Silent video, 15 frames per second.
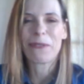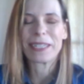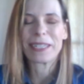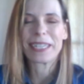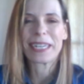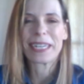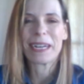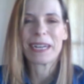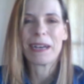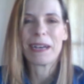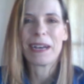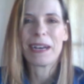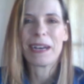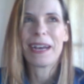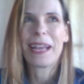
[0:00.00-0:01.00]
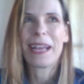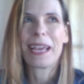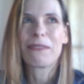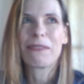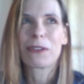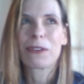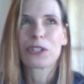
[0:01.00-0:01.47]
we did
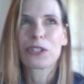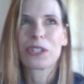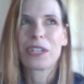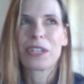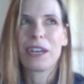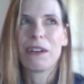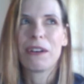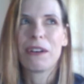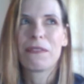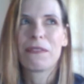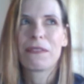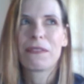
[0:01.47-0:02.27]
a version of